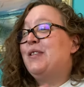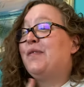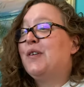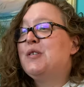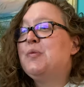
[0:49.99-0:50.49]
The
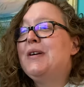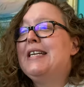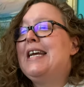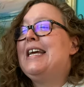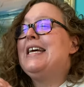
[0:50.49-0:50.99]
first
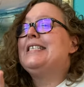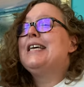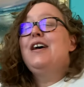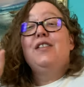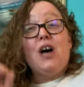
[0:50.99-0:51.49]
one is
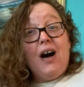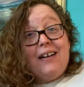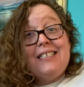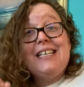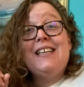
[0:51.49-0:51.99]
the
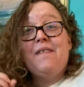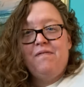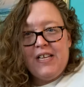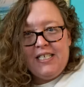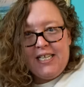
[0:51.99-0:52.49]
Haunted
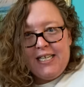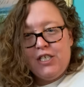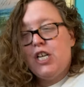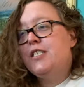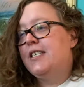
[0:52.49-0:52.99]

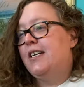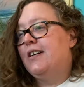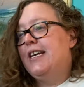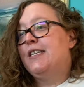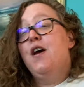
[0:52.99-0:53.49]
Vintage
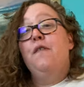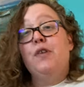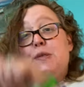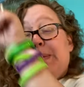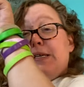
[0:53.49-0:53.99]
series.
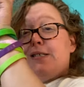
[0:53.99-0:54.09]
First book is